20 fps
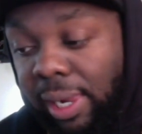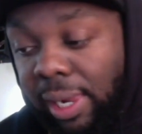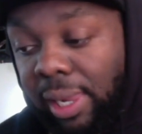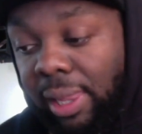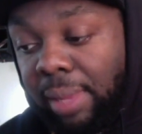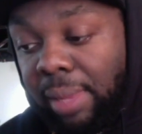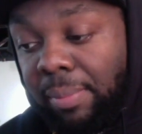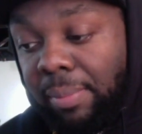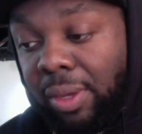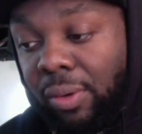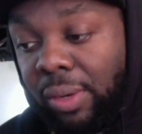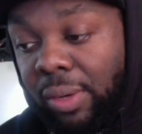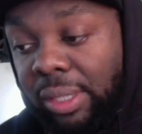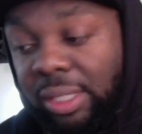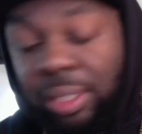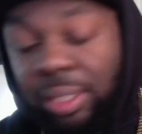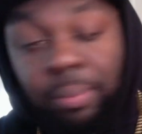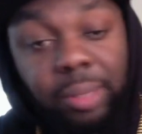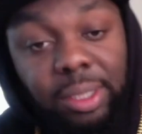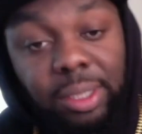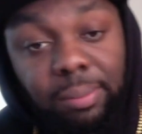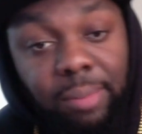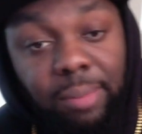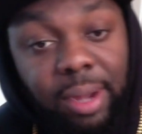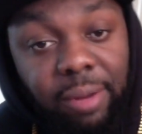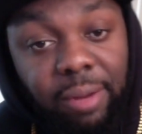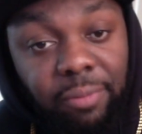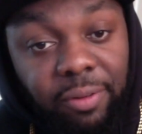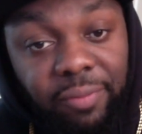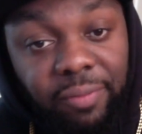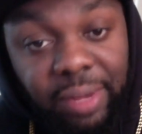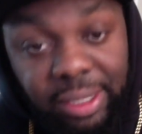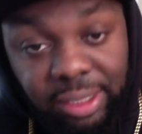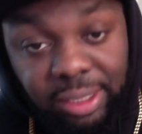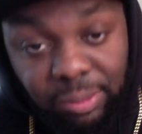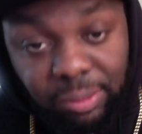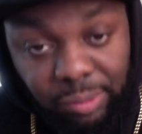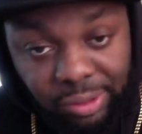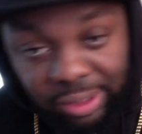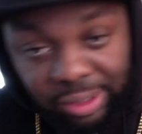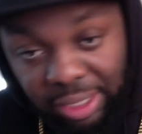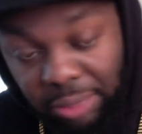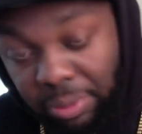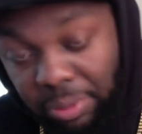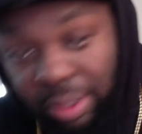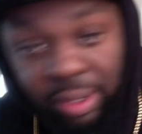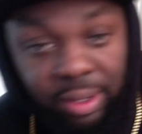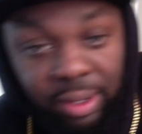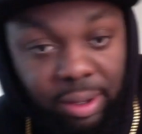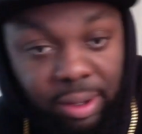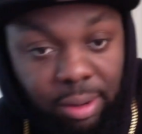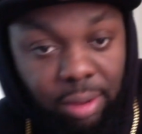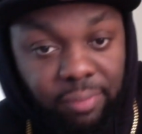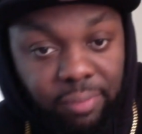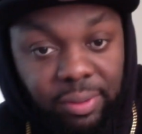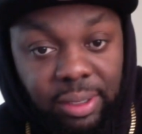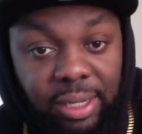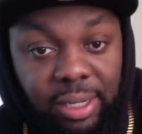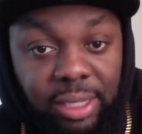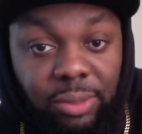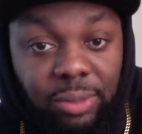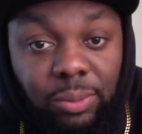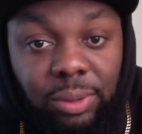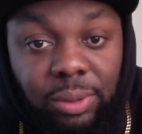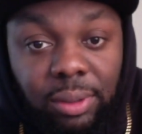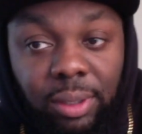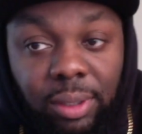Let me go ahead and jump into mine real fast because we'll segue off the next one.